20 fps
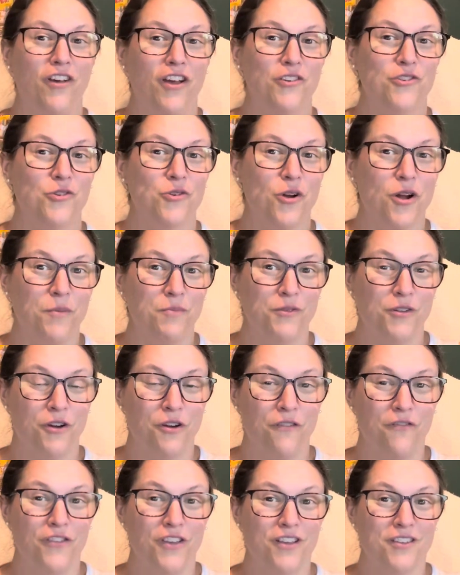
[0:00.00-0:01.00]
I dropped
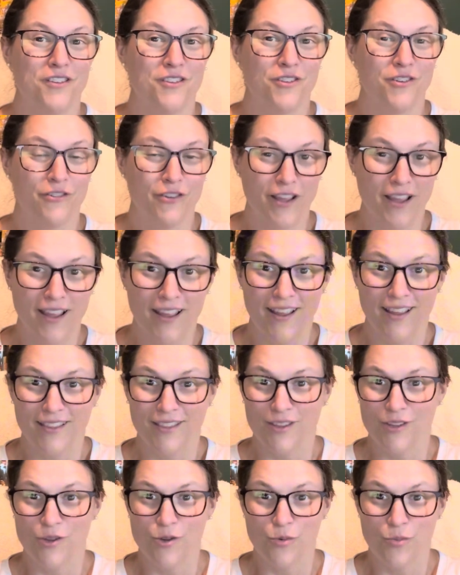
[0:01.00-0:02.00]
off yesterday
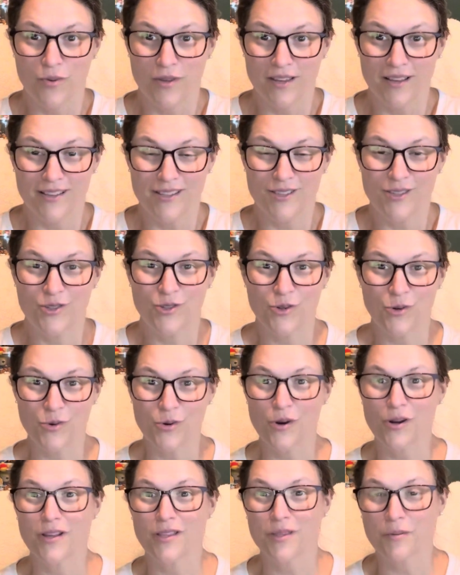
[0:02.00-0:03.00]
at the UPS
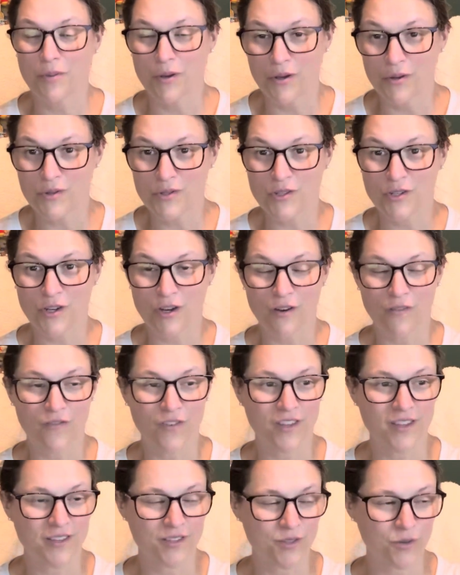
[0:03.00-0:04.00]
store and the post
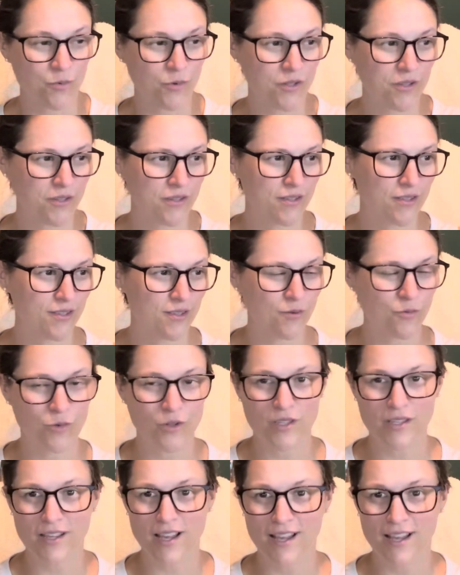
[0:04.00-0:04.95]
office was